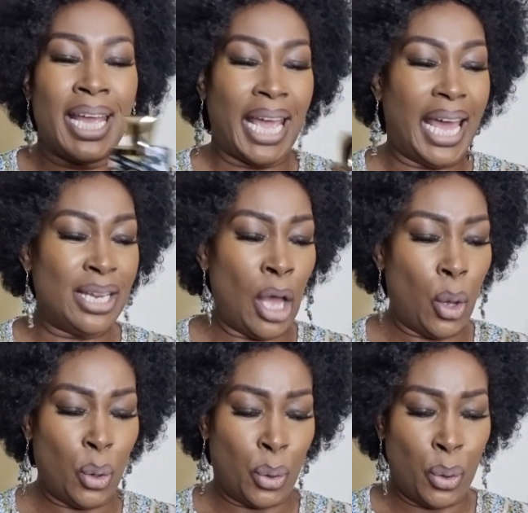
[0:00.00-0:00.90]
and
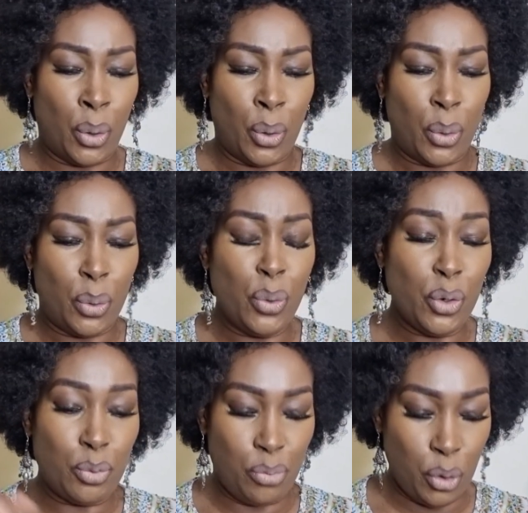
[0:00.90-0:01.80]

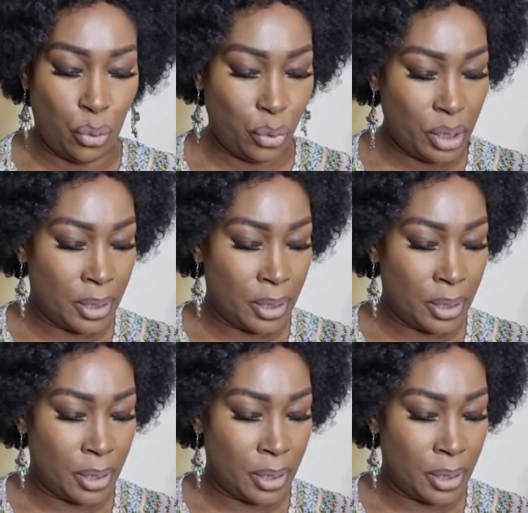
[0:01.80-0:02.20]
Oud Mood